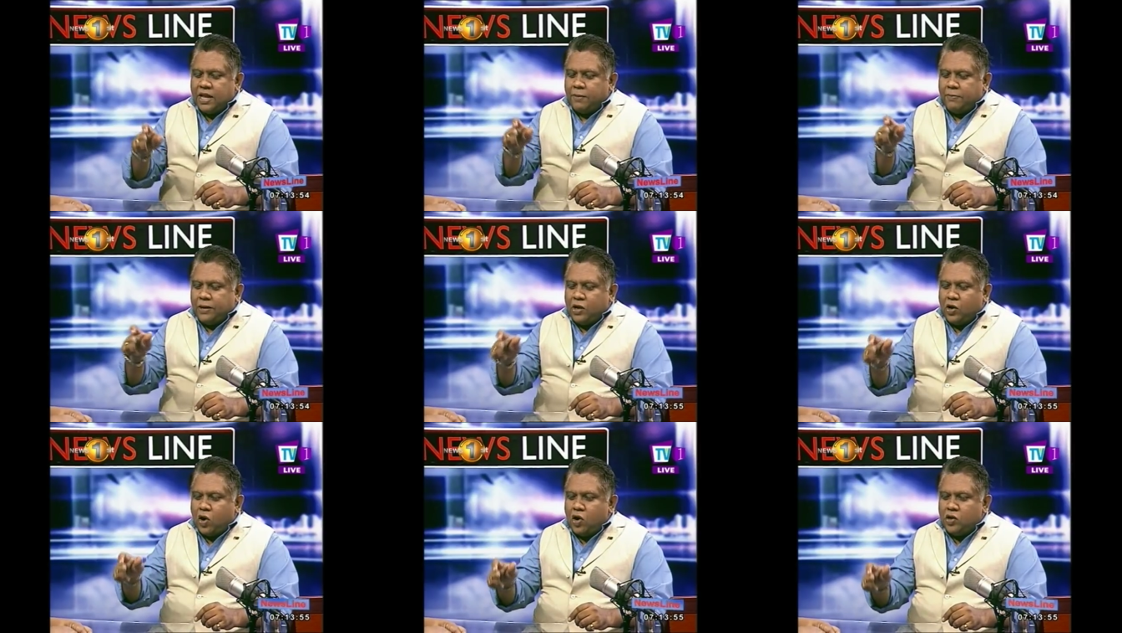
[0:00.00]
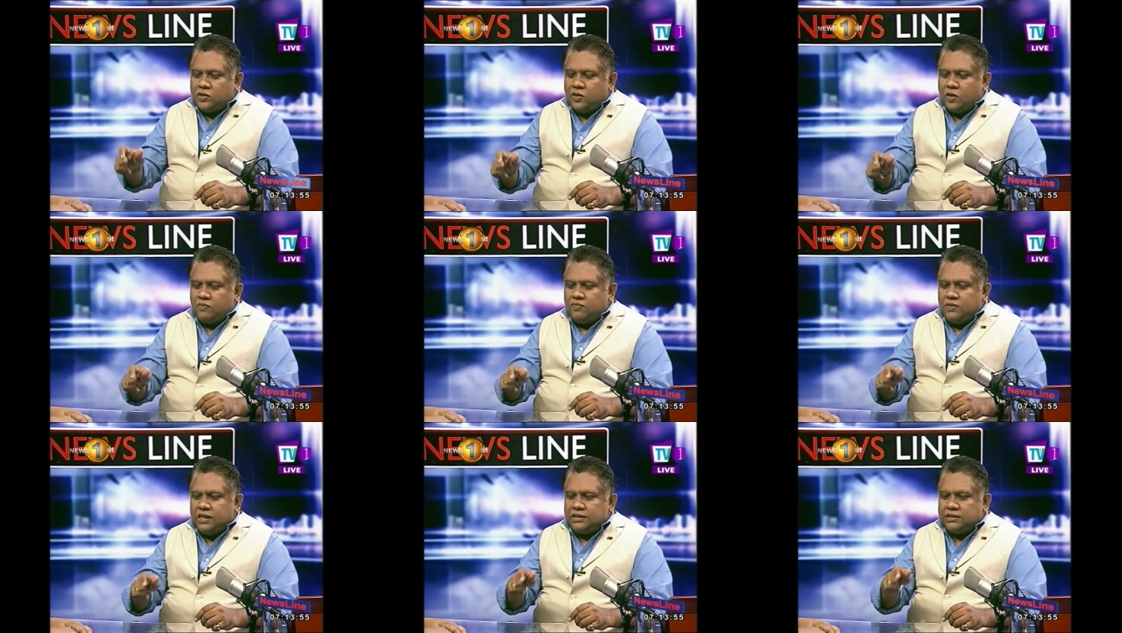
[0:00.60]
because
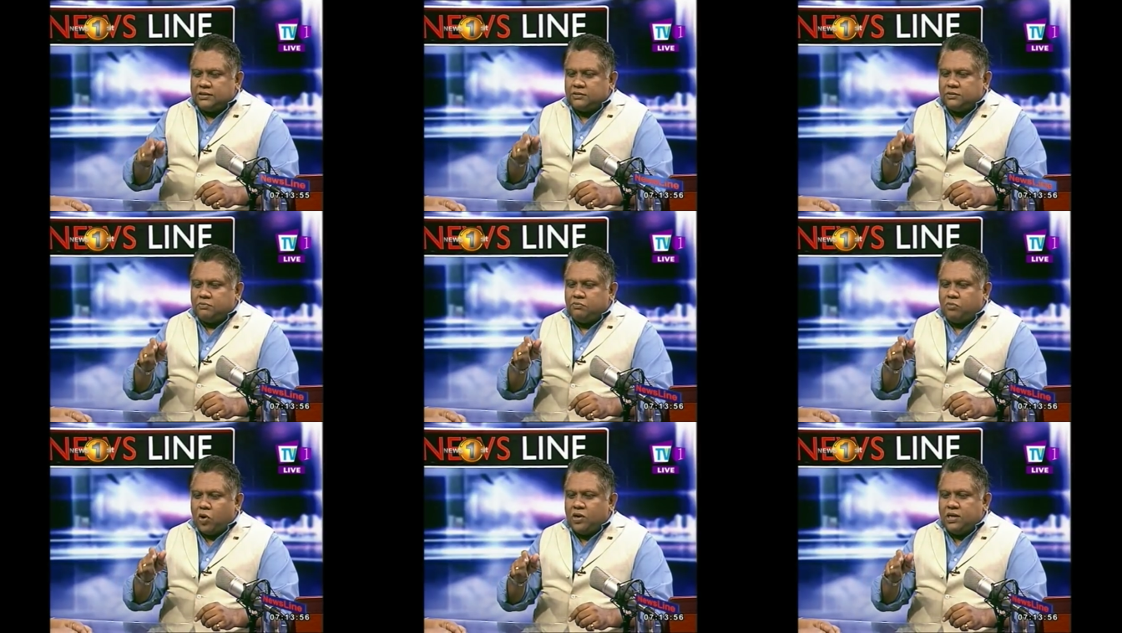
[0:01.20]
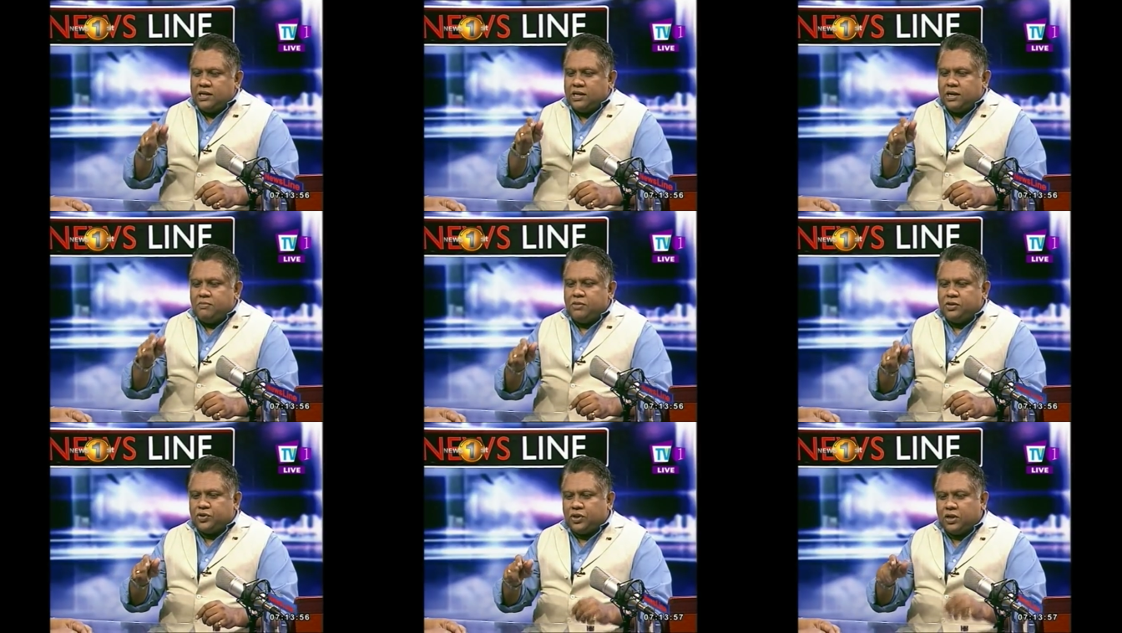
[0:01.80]
of this bond
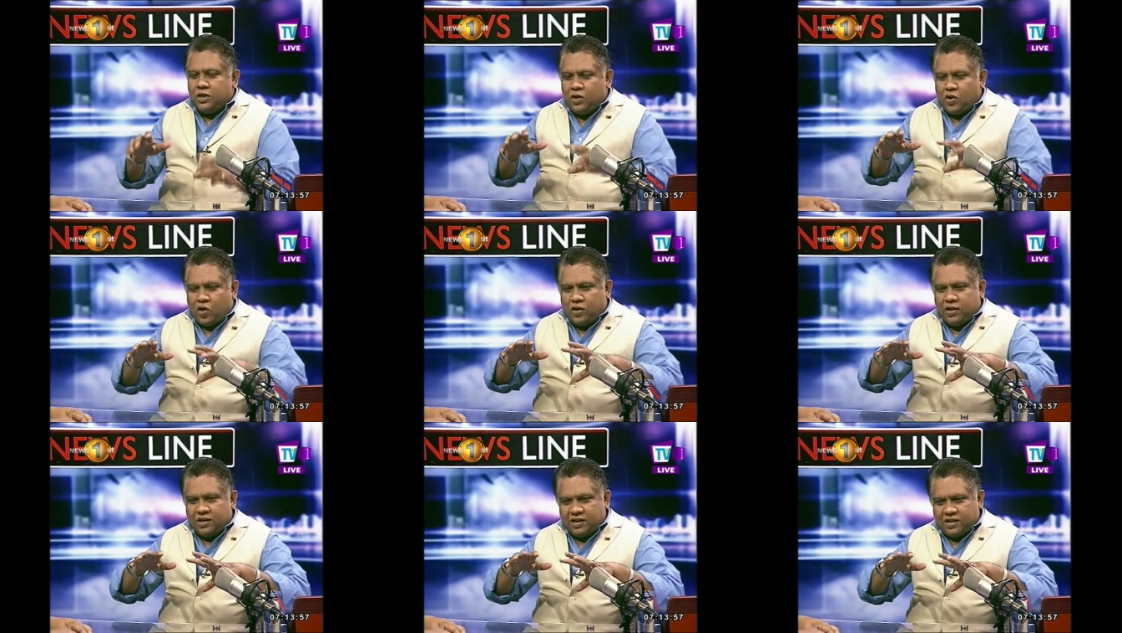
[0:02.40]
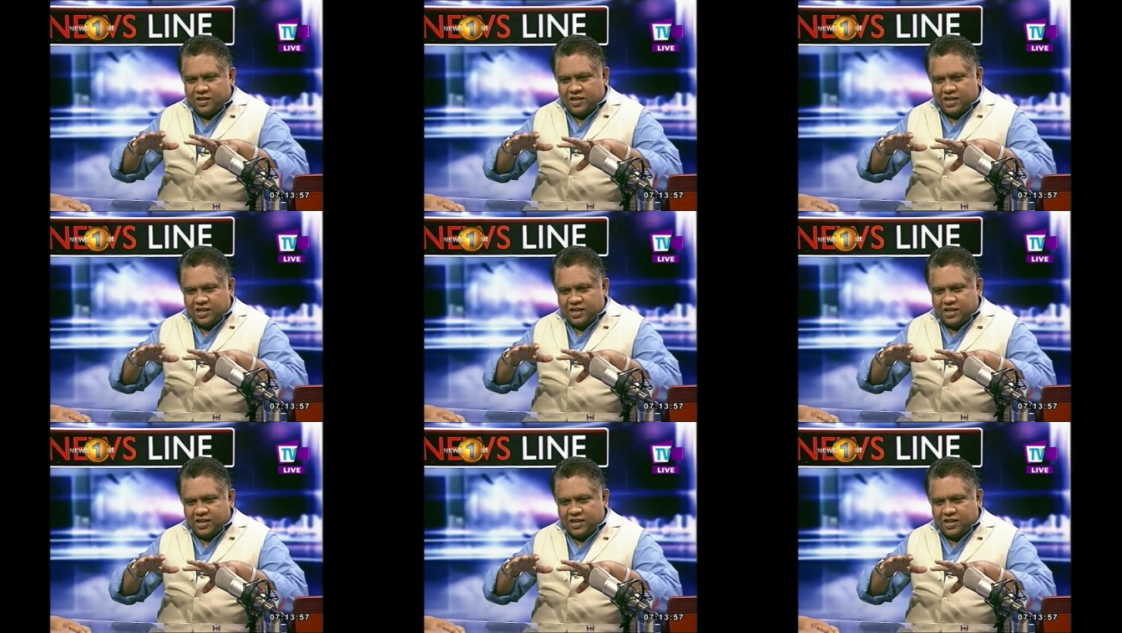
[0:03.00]
commission or the,